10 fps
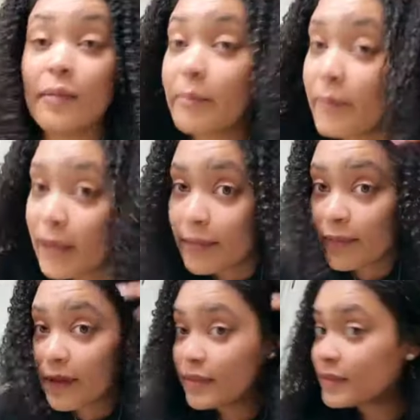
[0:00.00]
but
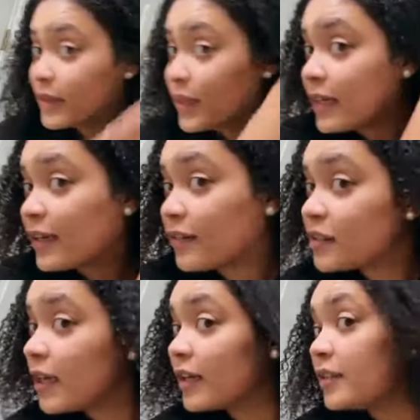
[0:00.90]
this side has
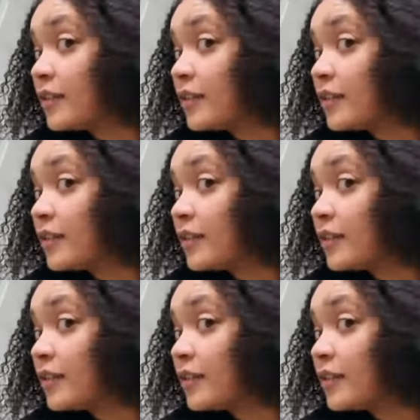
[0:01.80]
had at